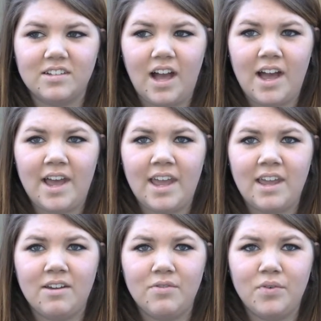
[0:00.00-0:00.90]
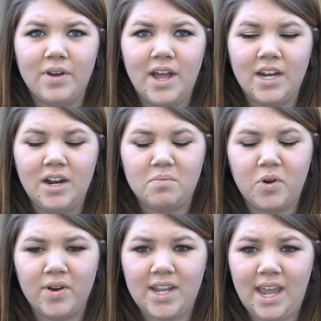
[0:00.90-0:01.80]
I ended up
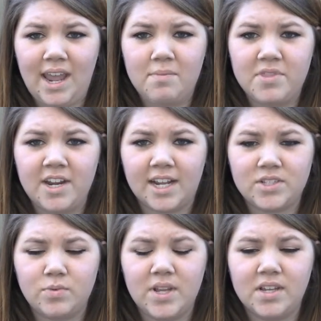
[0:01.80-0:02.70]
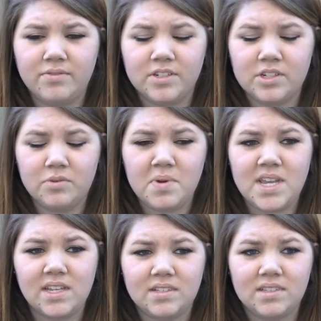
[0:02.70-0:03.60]
going to camp the next week for 2
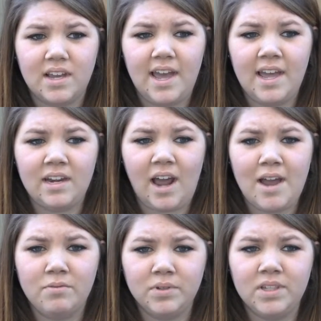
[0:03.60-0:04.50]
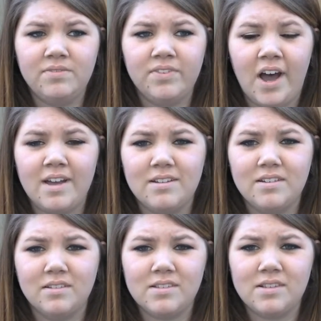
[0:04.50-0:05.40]
weeks, and I really
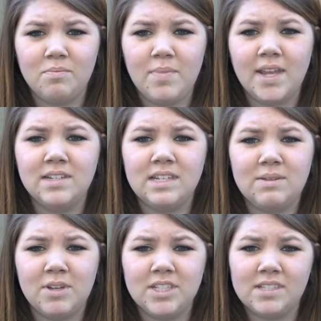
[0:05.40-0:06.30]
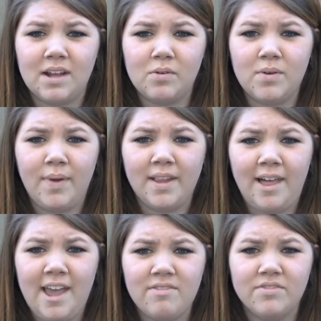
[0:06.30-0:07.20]
fought some big demons that were in my
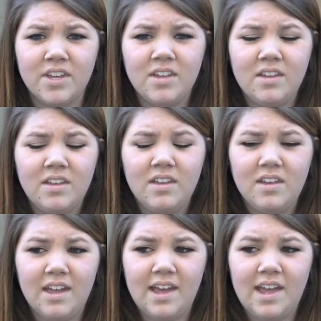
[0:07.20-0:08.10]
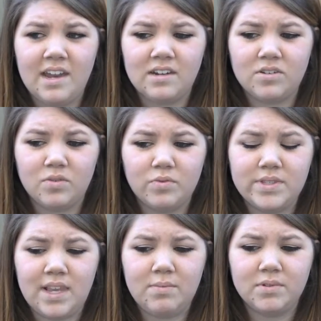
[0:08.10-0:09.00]
life and
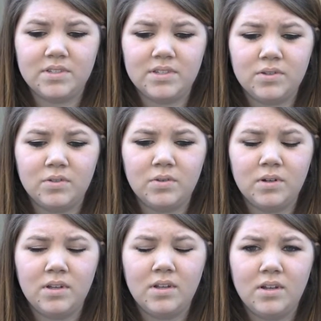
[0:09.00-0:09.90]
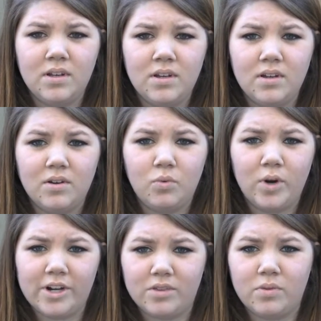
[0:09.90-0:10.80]
was able to
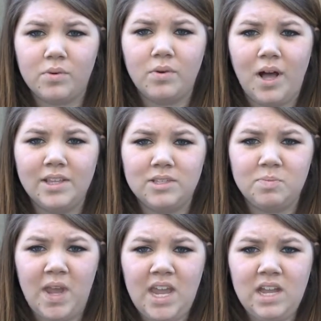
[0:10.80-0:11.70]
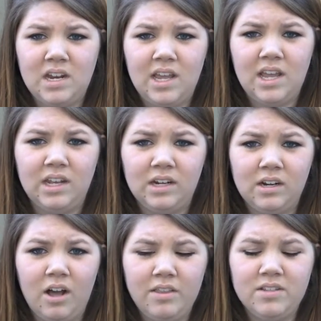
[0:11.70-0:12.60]
work through all this pain
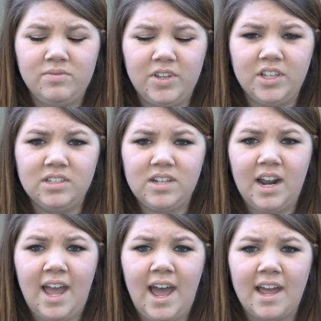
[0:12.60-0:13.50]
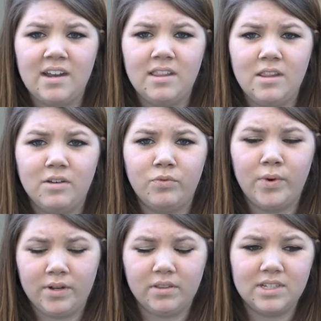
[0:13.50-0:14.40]
and all these feelings that I had of
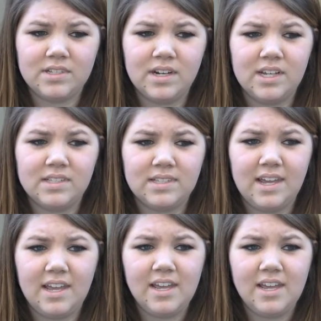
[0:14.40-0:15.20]
worthlessness.